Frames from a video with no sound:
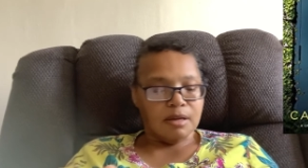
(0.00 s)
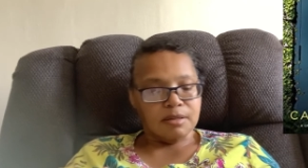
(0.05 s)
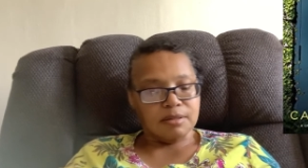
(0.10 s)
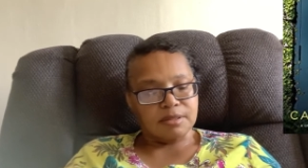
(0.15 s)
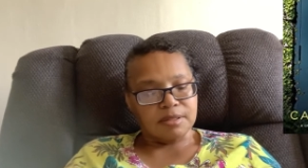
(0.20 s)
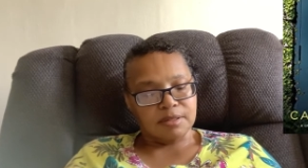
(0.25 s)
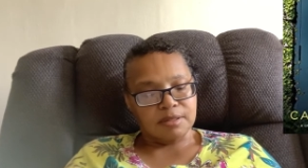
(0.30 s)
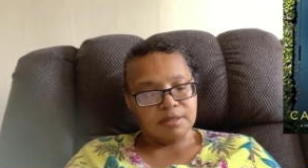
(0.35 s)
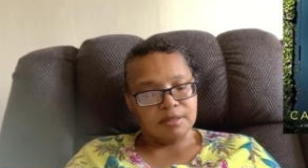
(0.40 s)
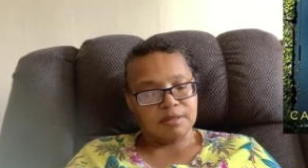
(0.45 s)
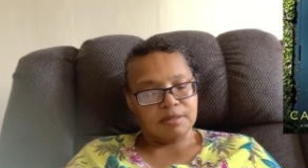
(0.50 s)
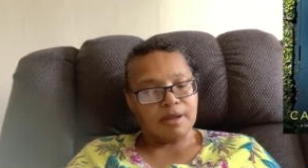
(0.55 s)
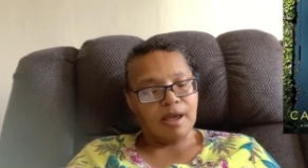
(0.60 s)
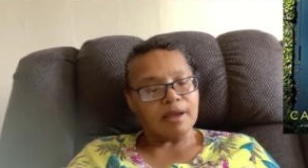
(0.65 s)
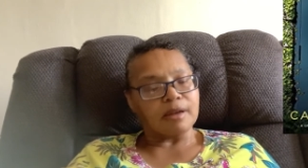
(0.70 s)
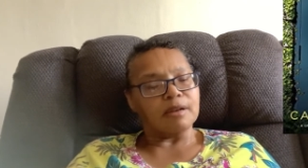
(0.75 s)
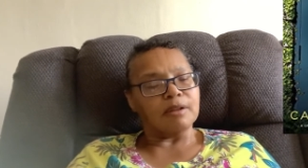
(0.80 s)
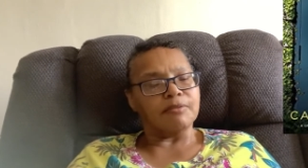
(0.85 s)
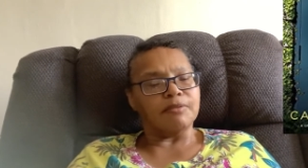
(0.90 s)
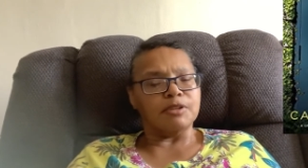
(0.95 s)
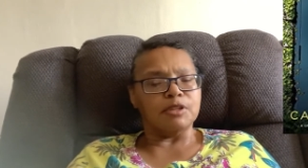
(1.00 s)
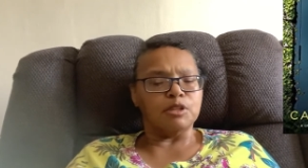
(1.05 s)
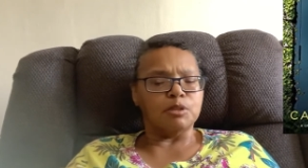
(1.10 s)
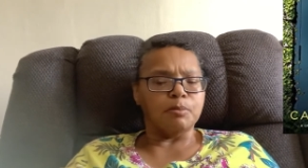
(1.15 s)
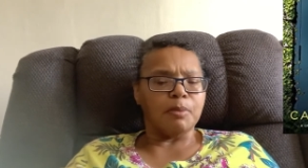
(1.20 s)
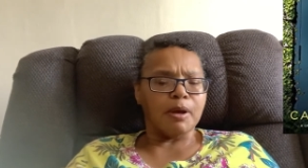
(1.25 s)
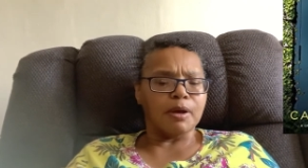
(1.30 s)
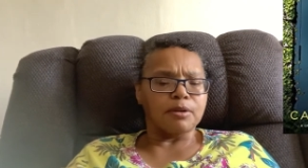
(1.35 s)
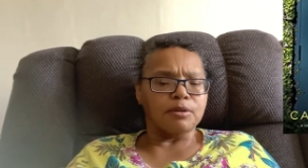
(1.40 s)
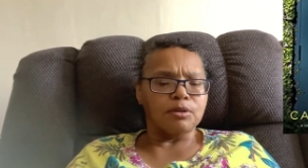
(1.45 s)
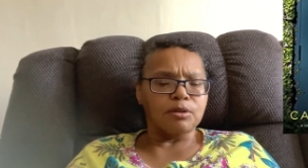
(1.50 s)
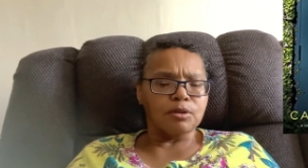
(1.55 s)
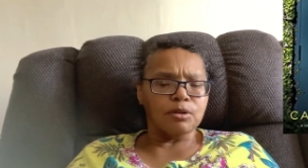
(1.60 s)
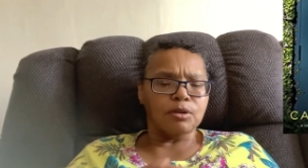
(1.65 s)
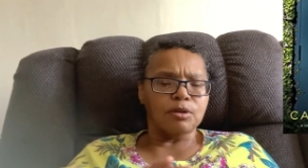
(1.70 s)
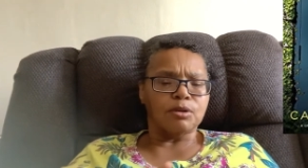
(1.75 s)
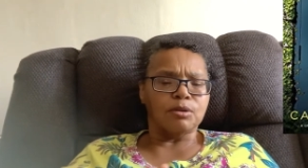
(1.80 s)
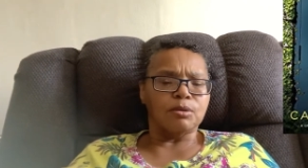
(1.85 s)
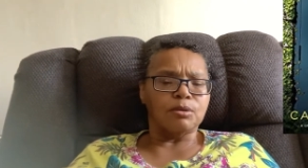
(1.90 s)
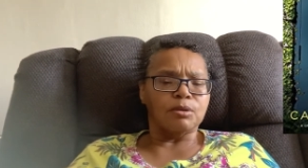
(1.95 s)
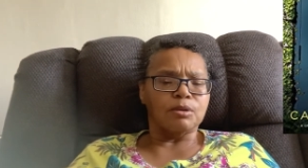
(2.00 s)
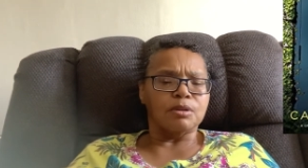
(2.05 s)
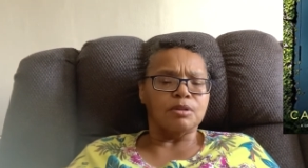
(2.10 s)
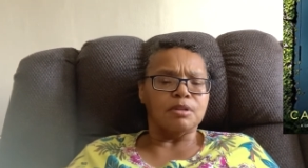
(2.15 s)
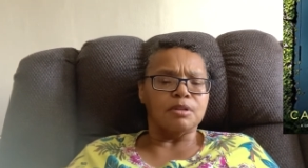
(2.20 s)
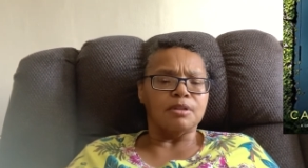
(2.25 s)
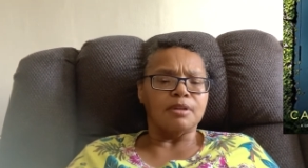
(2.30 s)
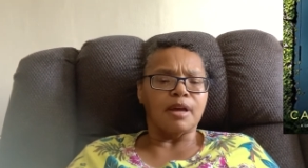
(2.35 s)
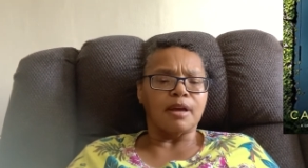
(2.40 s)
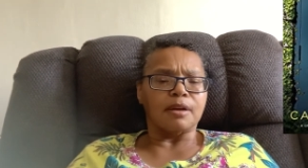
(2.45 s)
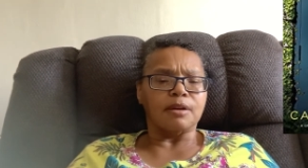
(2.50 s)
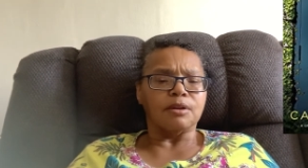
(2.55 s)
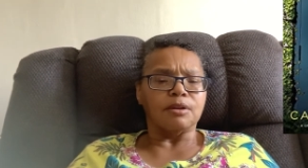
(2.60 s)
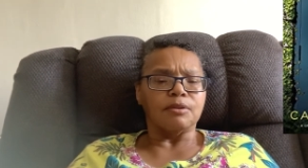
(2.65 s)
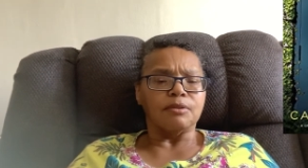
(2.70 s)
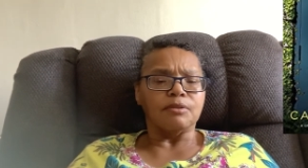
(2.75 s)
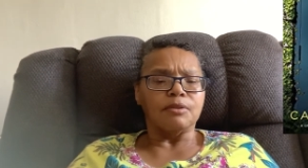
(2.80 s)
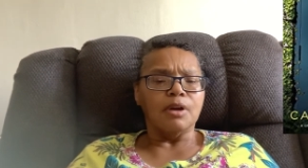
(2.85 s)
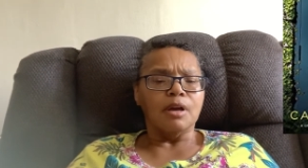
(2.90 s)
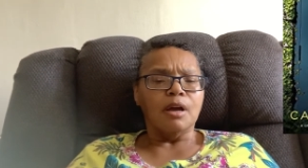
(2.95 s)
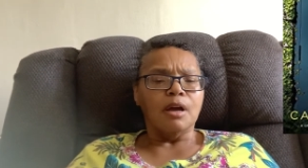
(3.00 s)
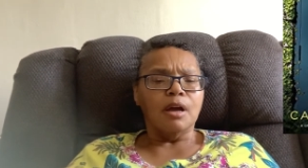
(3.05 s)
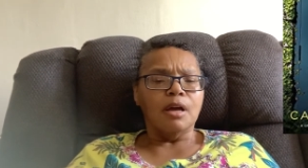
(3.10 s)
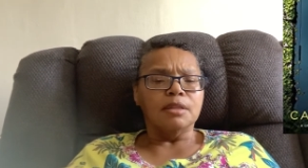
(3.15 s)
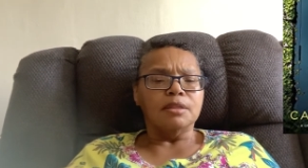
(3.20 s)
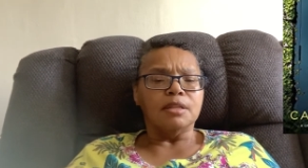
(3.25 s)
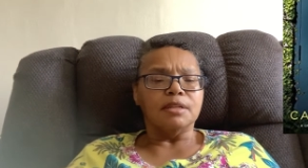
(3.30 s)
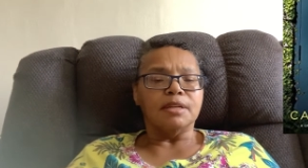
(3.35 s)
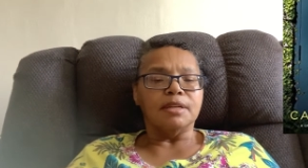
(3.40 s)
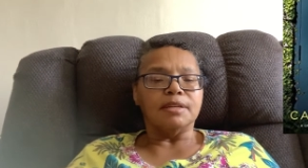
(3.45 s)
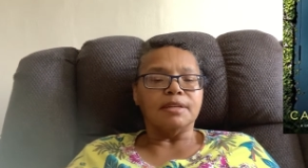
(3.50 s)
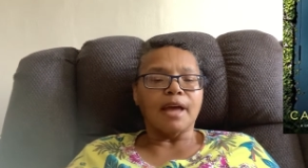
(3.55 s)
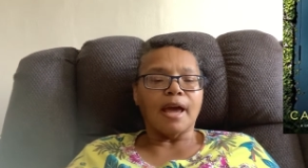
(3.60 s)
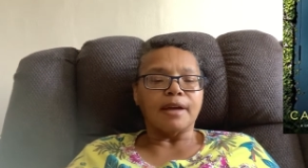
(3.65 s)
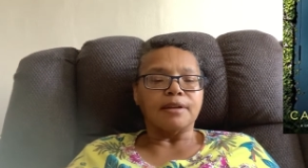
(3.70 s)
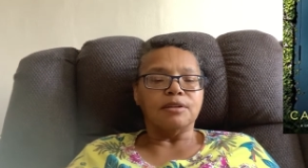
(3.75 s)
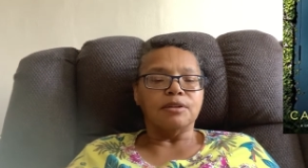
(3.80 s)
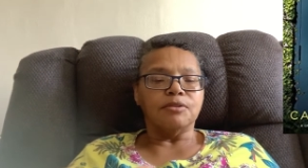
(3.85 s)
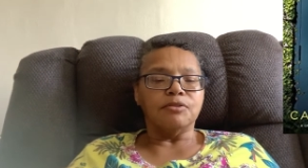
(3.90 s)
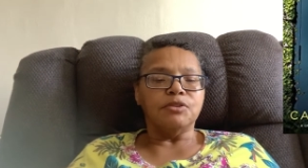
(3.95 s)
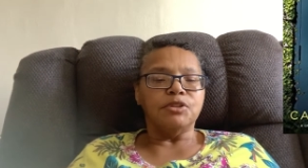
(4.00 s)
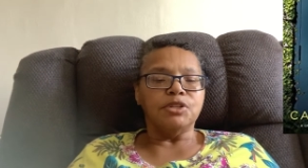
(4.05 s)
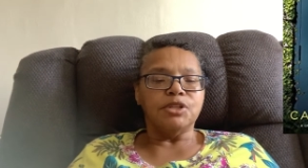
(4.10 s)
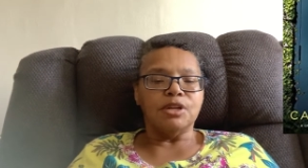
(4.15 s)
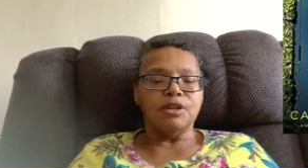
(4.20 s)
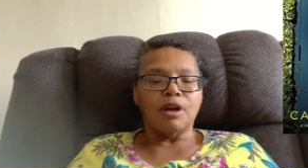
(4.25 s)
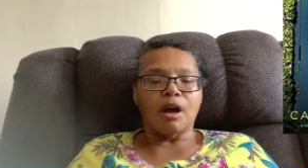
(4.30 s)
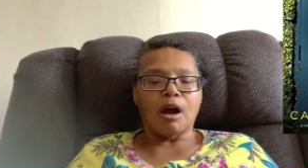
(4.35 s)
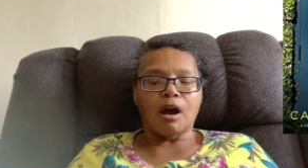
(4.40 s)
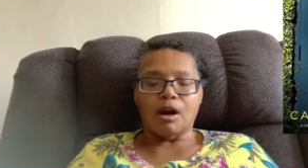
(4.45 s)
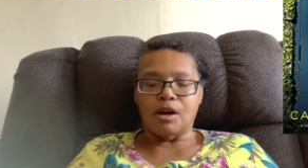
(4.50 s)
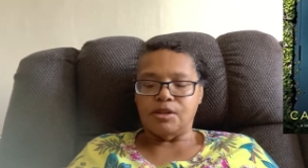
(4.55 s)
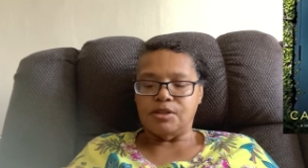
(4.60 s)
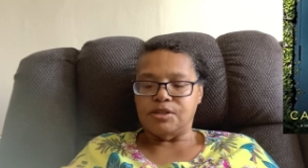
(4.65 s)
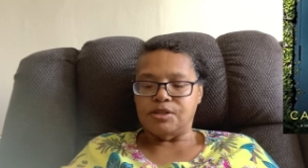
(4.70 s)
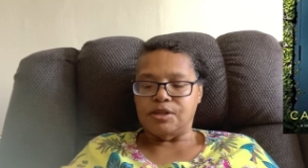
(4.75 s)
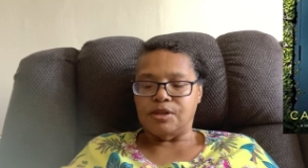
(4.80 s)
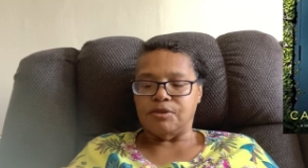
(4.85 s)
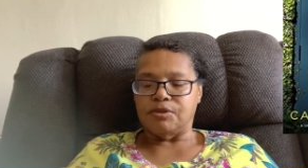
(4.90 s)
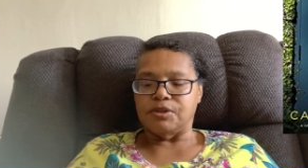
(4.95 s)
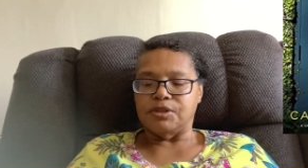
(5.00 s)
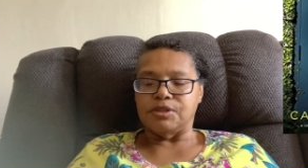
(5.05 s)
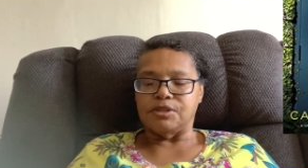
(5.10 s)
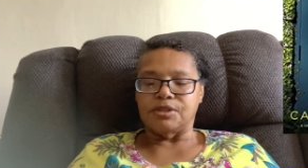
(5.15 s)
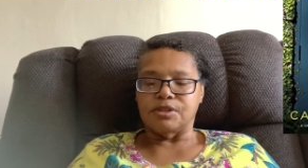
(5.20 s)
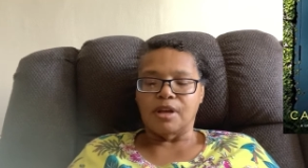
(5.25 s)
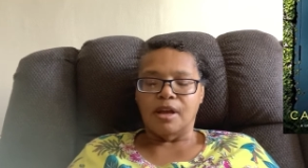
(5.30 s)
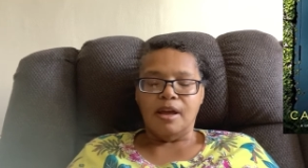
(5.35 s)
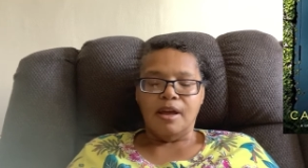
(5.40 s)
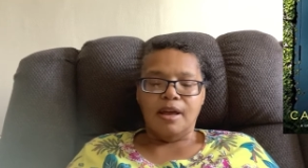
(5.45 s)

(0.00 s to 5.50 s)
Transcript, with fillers: the detective inspector or detective, the Detective Gina Harte series.